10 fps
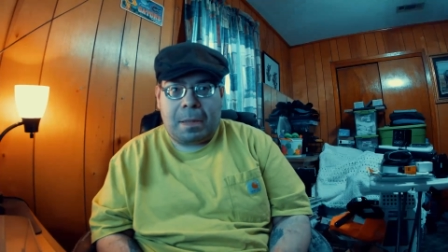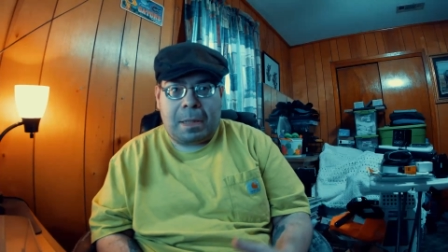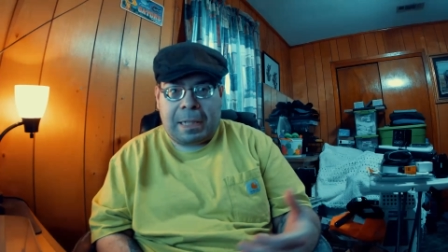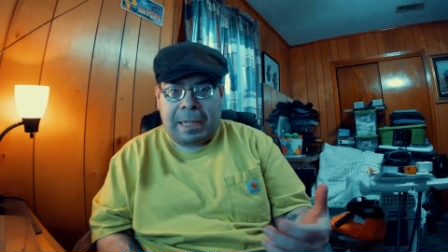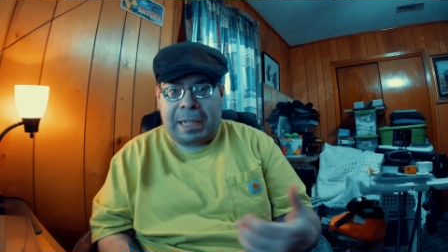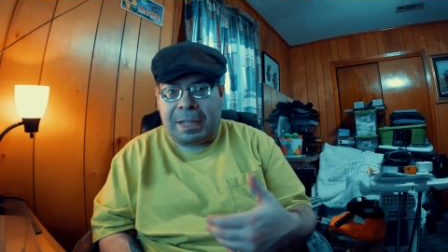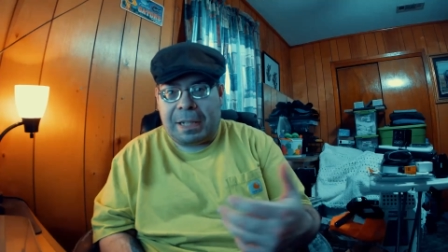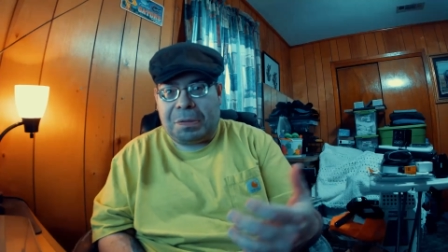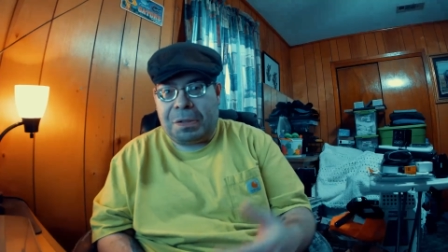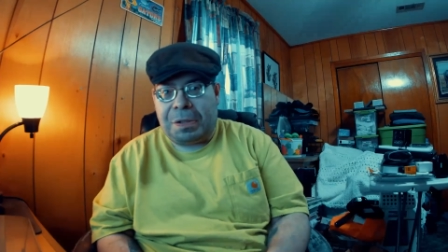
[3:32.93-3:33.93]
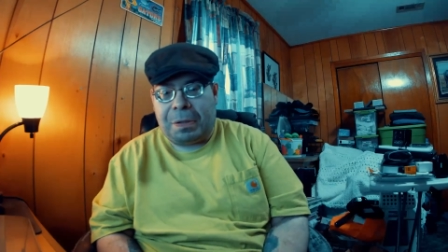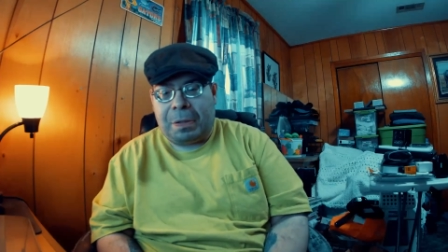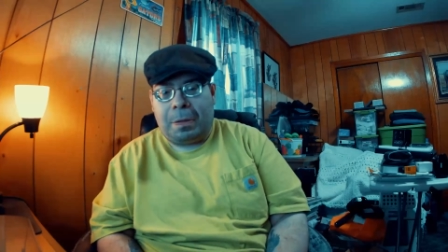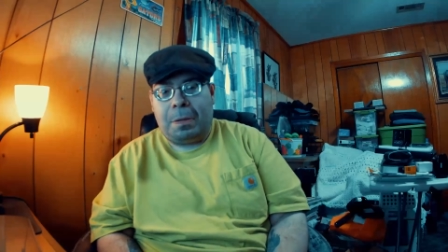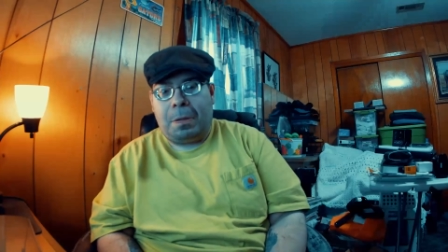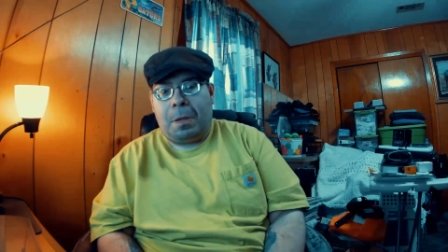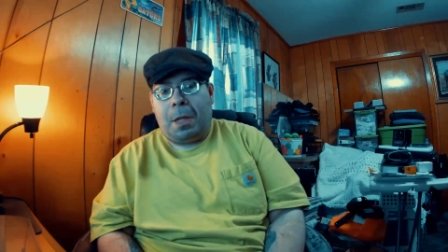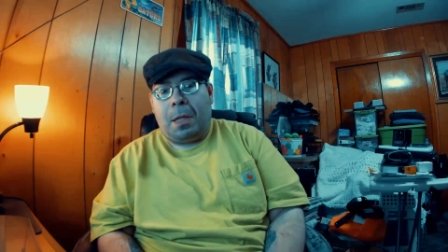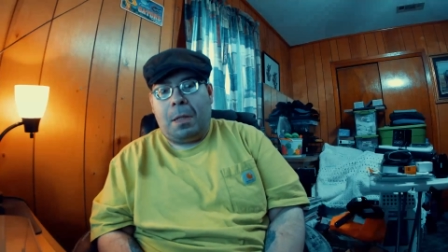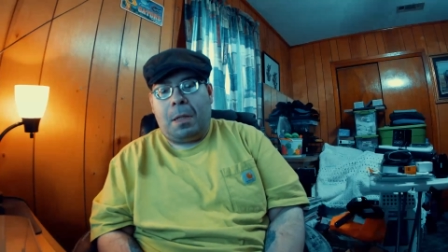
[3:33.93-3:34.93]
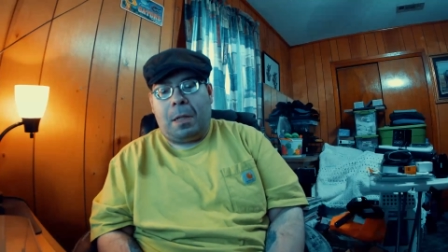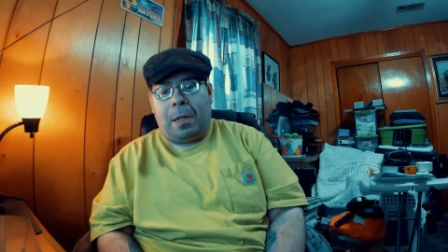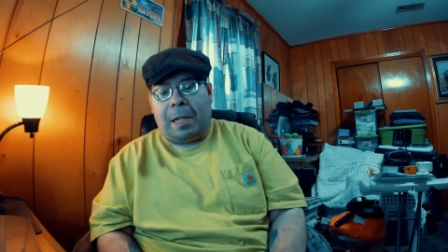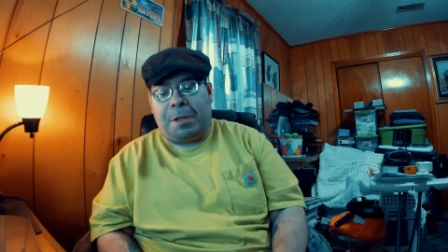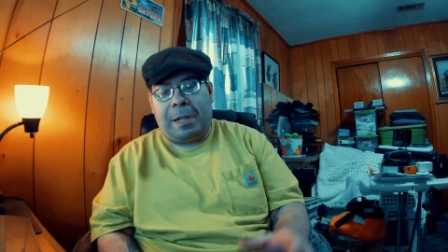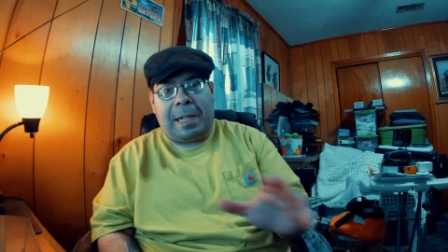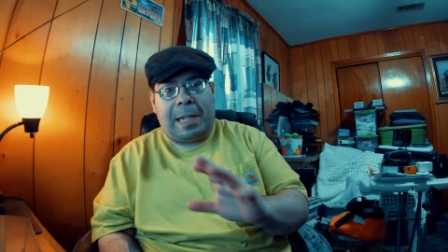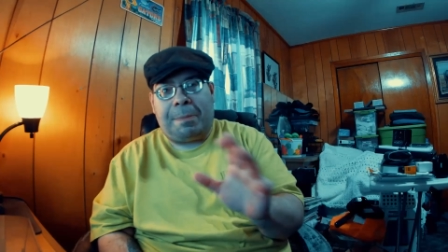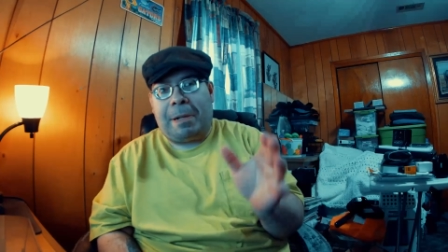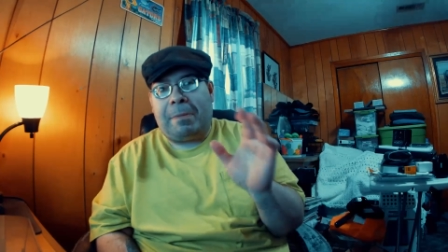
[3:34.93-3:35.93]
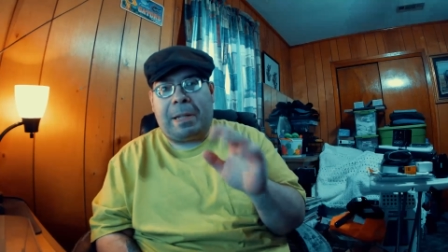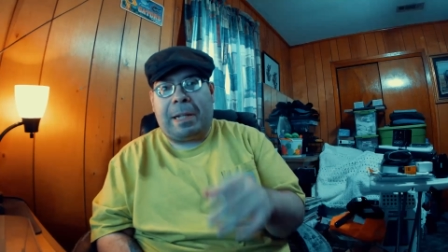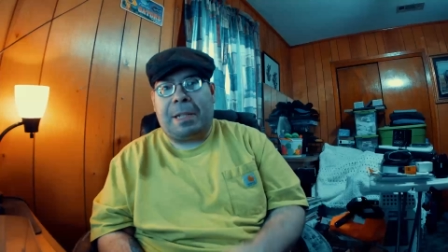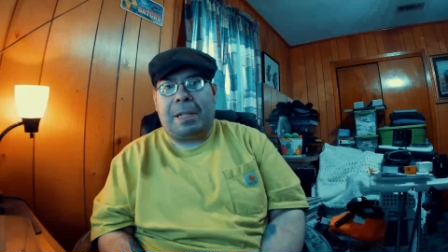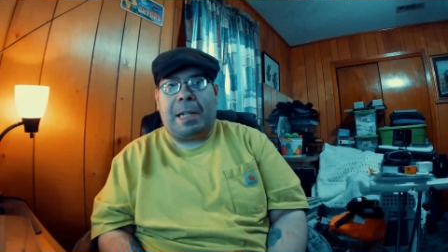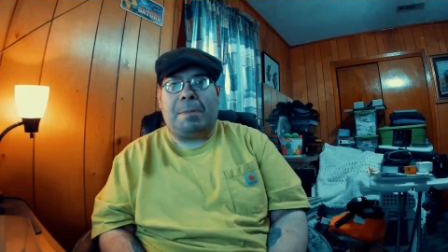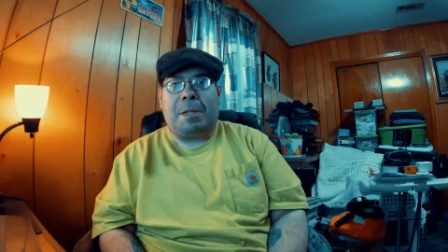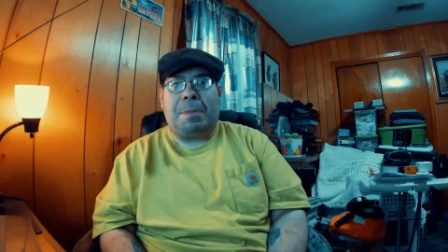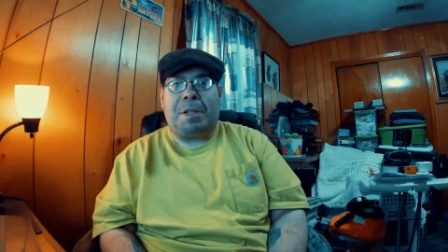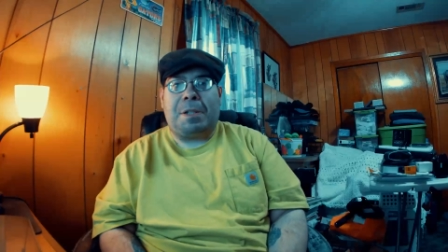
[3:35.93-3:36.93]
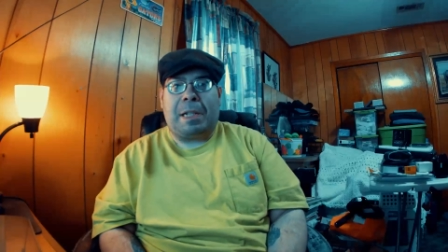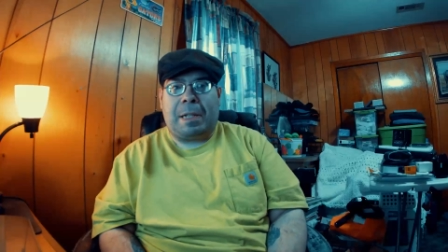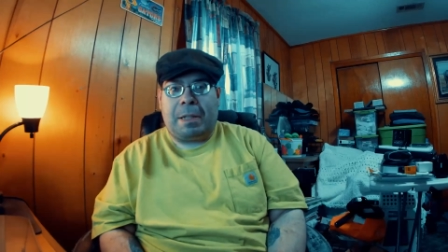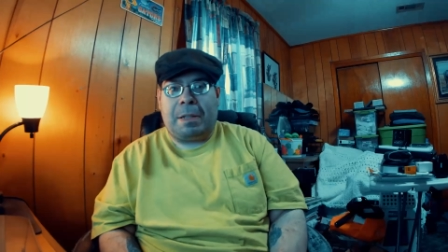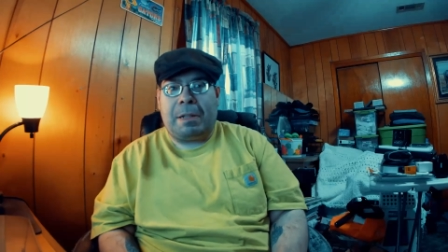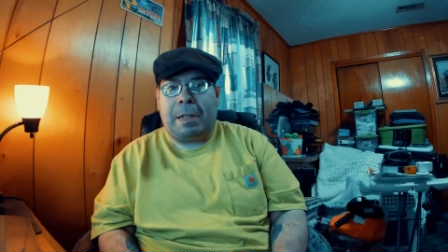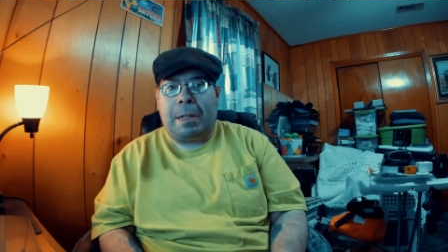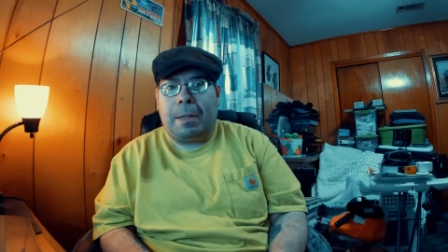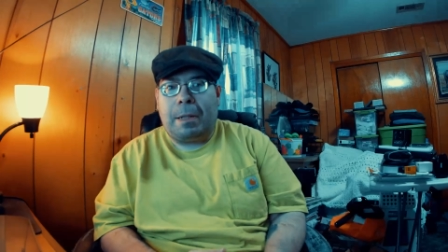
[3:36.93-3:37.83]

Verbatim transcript: the distance or I uh, tried to keep everything the same as much as I could.